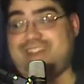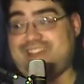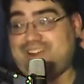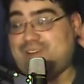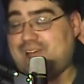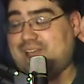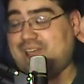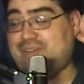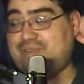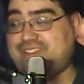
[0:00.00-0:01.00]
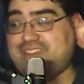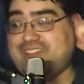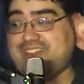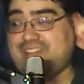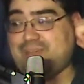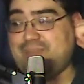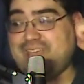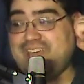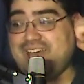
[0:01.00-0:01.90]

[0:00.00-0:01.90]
I don't, I haven't decided yet.